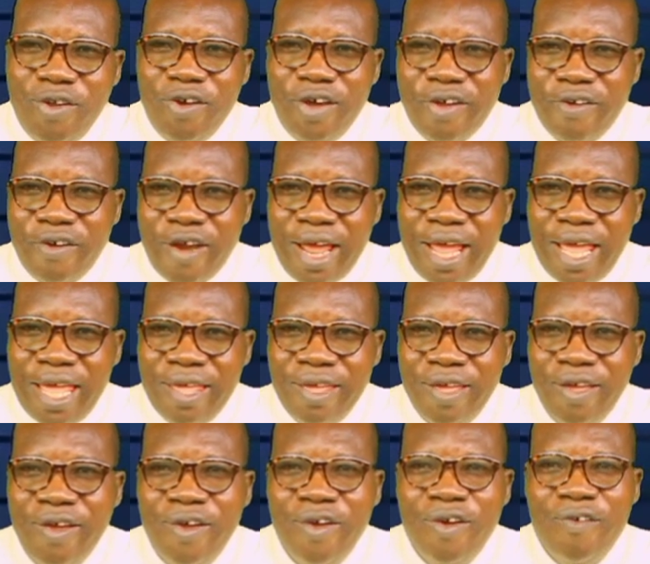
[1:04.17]
to cry
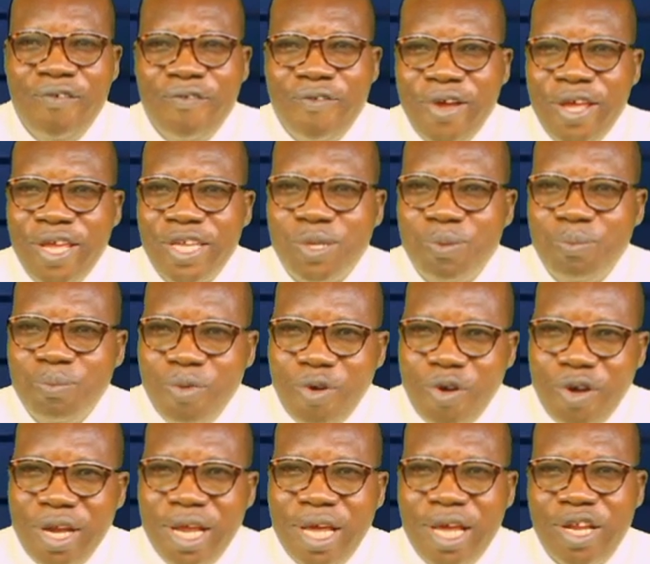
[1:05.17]
for his
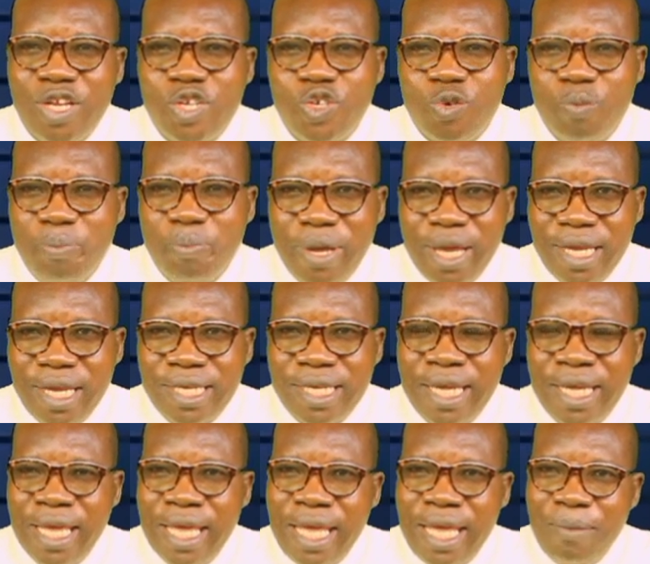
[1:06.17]
mother to
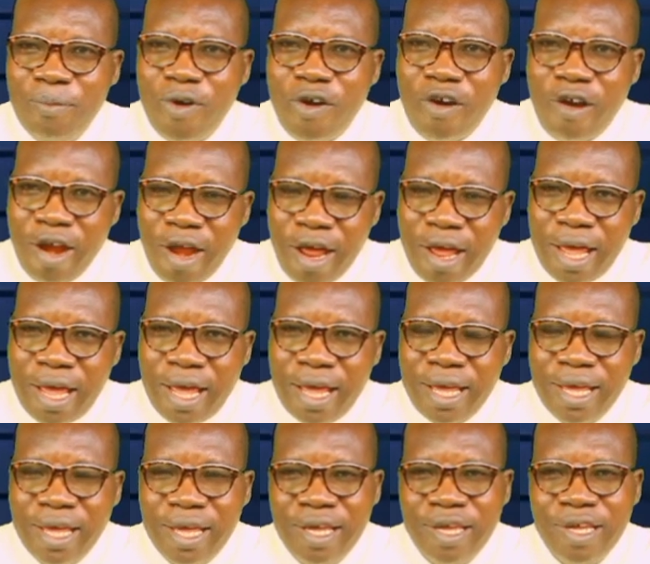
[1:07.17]
pet him or
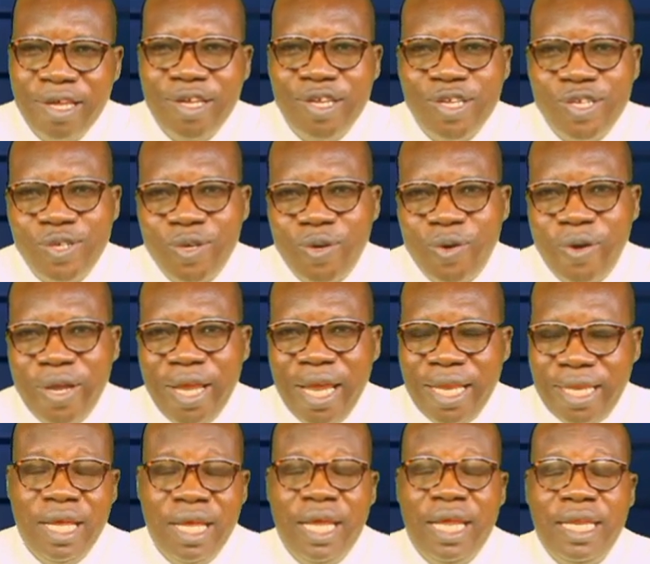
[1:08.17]
her. So
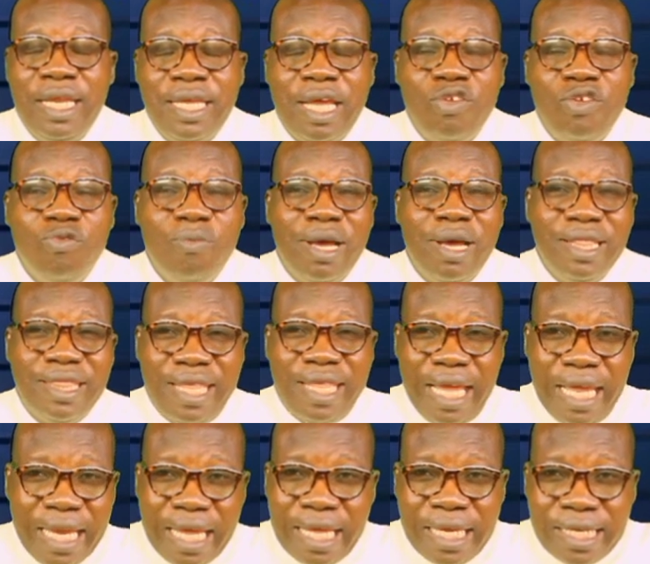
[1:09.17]
it, these are human
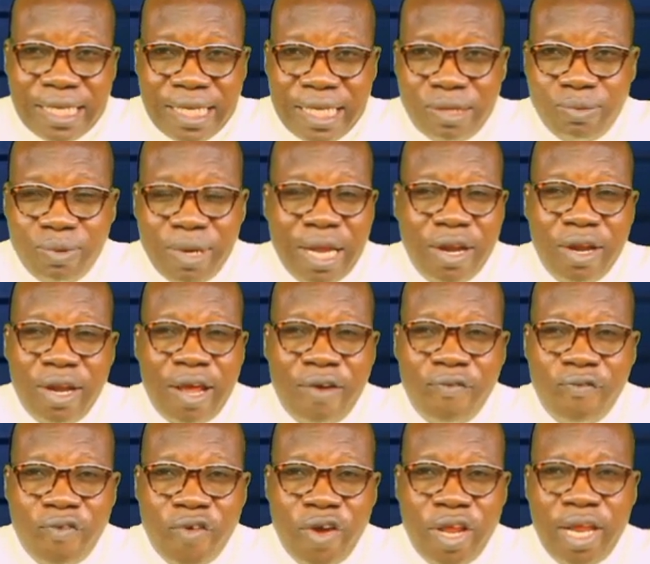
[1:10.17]
tendencies we cannot
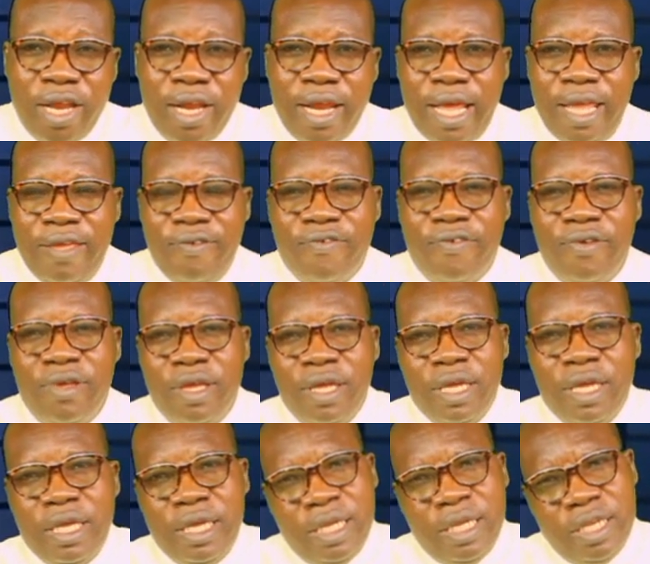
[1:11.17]
avoid in life.
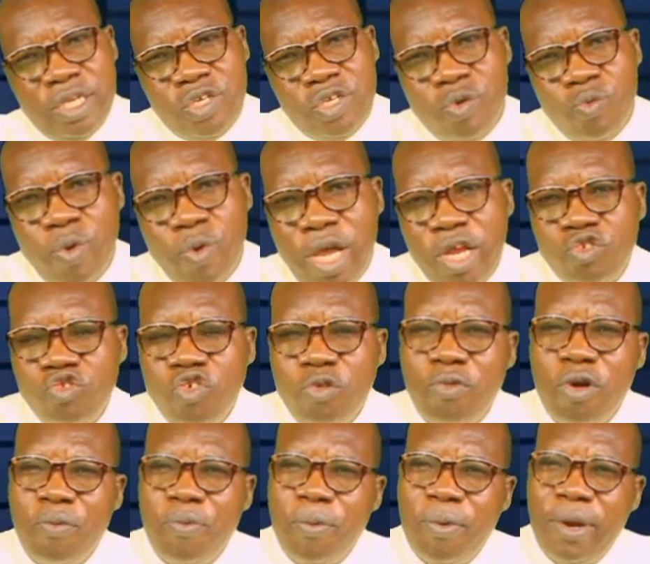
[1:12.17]
So where two or
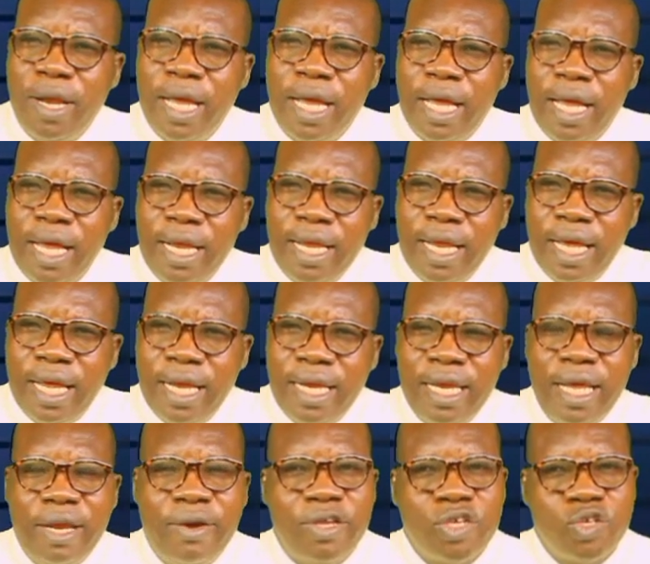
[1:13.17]
more people are gathered,
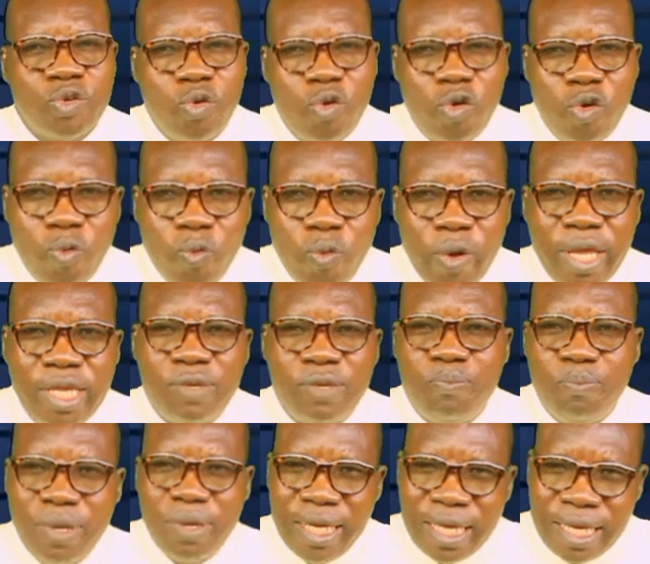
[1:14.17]
there is always
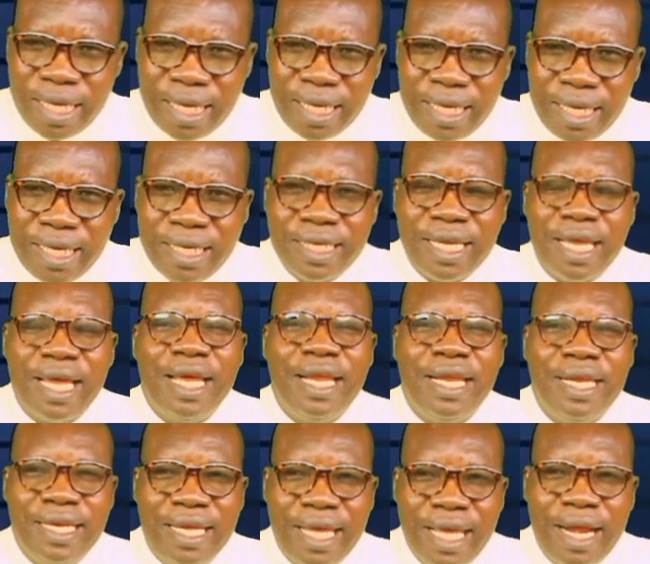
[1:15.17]
peace
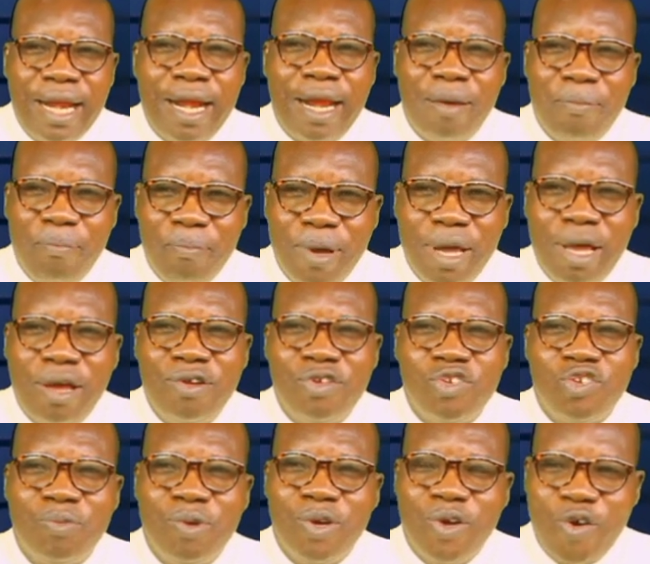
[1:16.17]
and there are bound
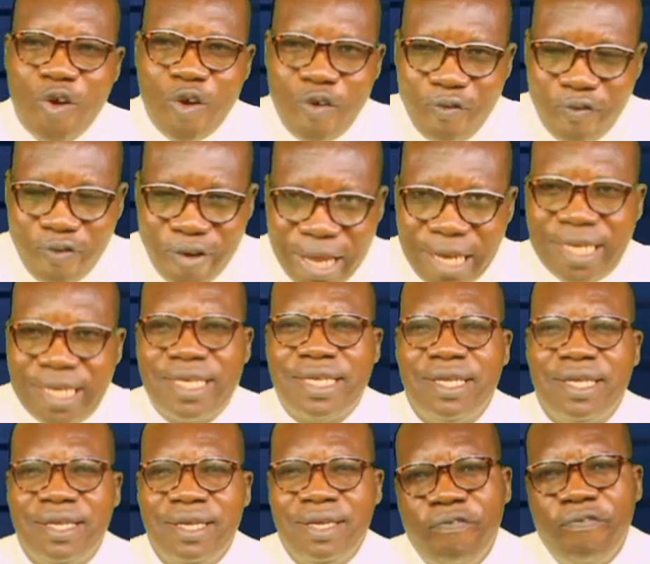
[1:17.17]
to be
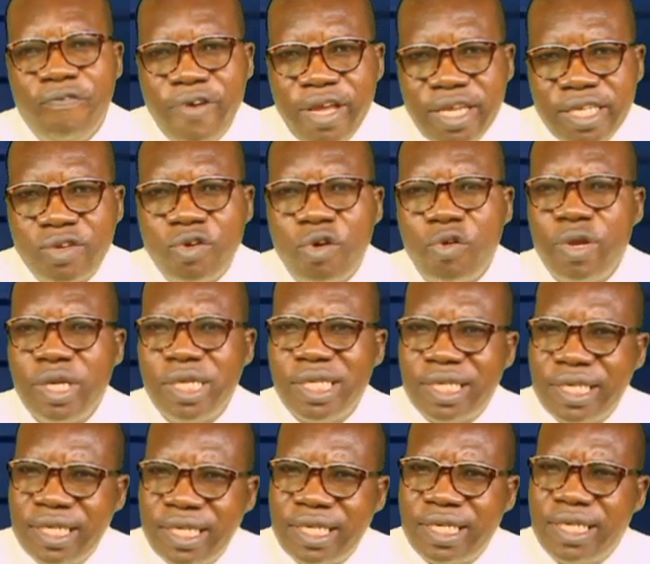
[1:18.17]
conflicts. First
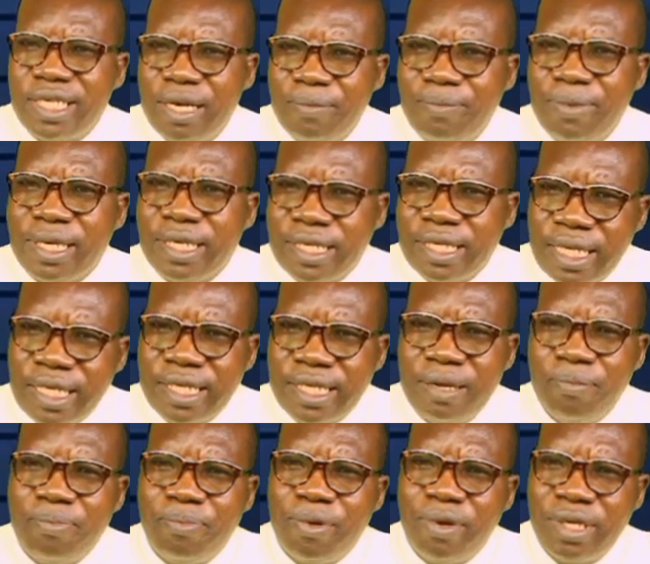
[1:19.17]
Corinthians chapter 6,
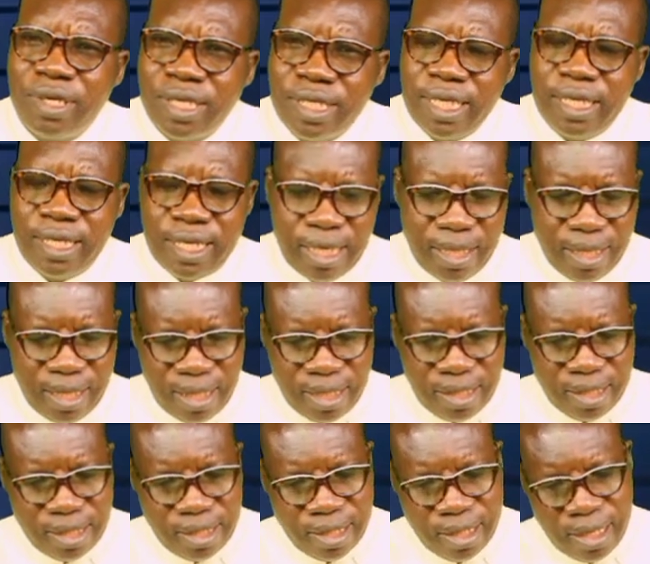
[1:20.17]
St. Paul stated
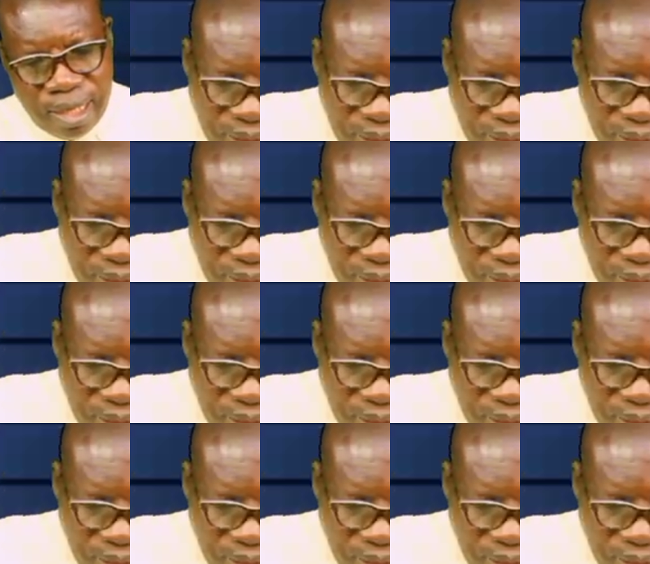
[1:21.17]
this.